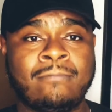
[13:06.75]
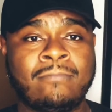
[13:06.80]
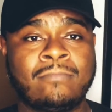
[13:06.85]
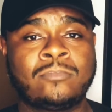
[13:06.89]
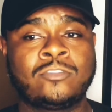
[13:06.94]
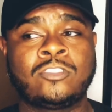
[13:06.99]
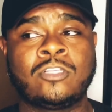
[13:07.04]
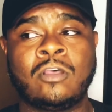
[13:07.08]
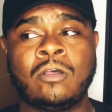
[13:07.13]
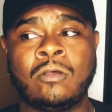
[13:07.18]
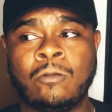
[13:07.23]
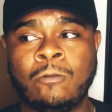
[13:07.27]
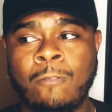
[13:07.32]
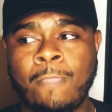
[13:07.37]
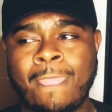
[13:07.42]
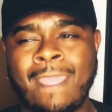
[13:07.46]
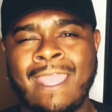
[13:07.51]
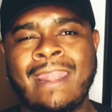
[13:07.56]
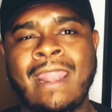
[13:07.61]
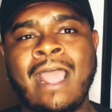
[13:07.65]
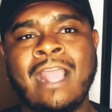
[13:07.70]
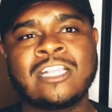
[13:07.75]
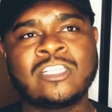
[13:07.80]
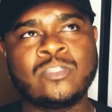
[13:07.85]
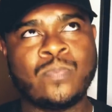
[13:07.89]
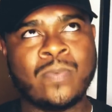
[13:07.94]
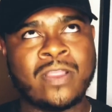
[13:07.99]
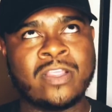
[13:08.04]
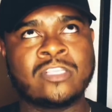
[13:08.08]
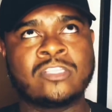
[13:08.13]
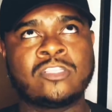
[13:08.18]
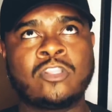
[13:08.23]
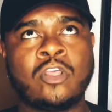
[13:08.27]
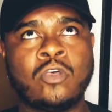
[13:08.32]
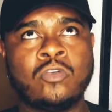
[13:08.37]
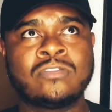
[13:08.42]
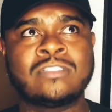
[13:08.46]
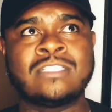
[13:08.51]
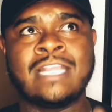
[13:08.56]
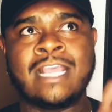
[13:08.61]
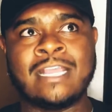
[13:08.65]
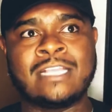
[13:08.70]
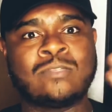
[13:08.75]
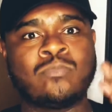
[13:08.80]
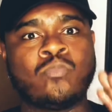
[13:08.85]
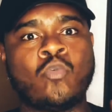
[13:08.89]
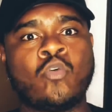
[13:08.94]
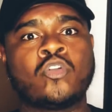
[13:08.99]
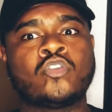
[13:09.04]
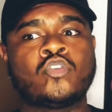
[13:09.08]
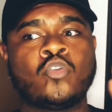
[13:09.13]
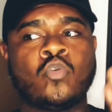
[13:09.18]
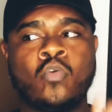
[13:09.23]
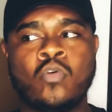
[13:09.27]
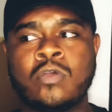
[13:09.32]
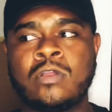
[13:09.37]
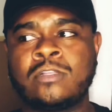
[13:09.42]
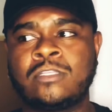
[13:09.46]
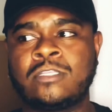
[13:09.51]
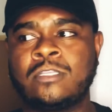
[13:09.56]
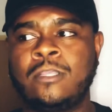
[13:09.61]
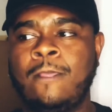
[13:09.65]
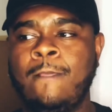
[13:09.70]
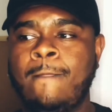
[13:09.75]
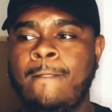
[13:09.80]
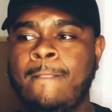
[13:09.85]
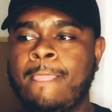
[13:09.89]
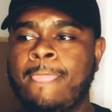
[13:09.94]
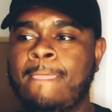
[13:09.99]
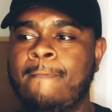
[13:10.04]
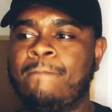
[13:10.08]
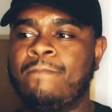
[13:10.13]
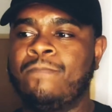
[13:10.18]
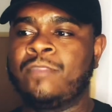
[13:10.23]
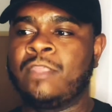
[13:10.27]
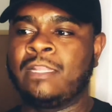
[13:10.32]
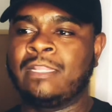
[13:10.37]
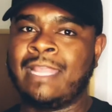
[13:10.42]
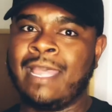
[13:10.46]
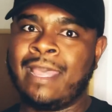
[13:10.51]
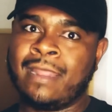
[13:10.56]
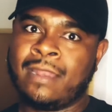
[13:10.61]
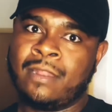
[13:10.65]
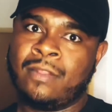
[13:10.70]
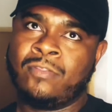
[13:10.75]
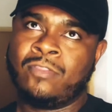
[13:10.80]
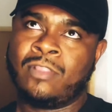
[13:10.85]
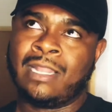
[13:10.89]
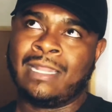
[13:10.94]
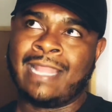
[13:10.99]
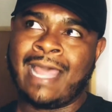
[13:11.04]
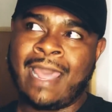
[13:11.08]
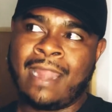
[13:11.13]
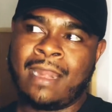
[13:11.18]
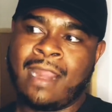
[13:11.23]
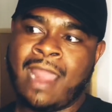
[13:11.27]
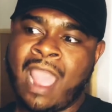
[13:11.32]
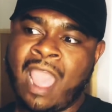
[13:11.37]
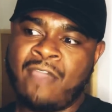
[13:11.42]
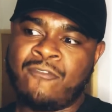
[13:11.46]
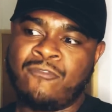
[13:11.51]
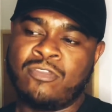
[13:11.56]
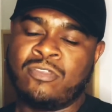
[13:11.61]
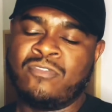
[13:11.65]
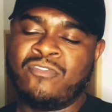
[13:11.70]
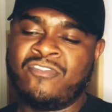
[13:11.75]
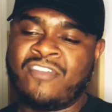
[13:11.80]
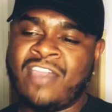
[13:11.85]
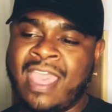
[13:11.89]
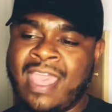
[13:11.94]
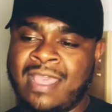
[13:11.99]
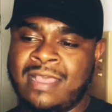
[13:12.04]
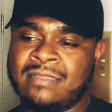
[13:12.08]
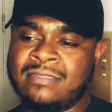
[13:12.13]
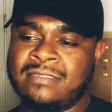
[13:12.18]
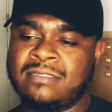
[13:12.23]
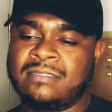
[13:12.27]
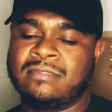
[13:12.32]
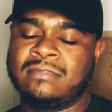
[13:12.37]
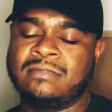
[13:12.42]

So, and I experienced those things more towards the latter half of the fast.